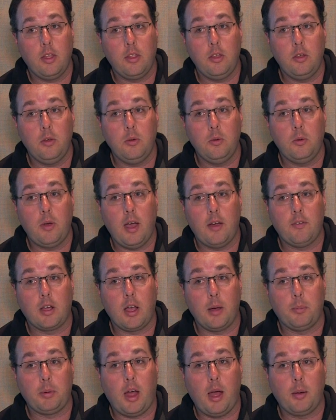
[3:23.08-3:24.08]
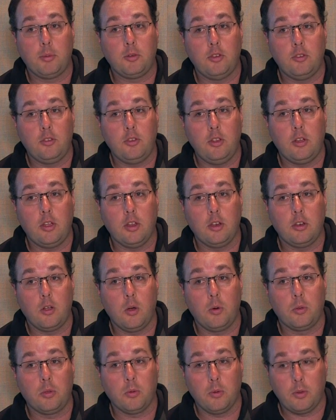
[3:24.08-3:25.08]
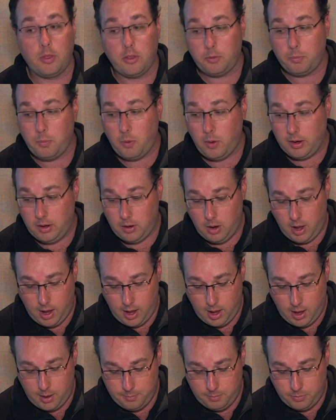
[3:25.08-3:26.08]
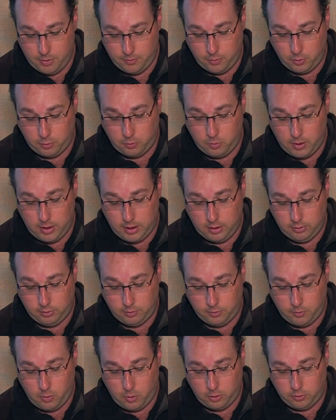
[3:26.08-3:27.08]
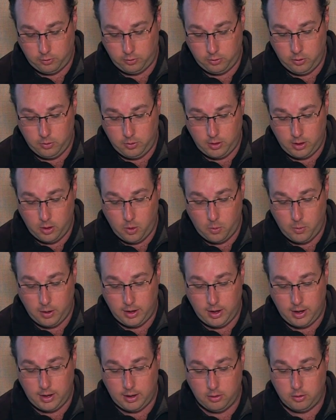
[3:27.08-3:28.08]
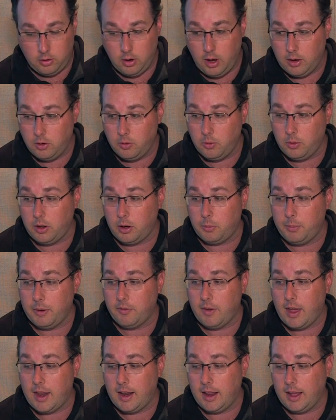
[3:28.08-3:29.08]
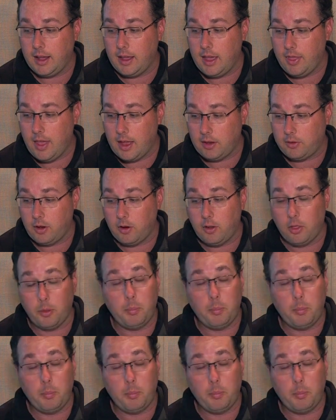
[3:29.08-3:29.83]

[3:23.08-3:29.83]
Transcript: you have a couple options you can go through at this point. The first one is, of course, you can go in and do a little bit of editing, and that's under the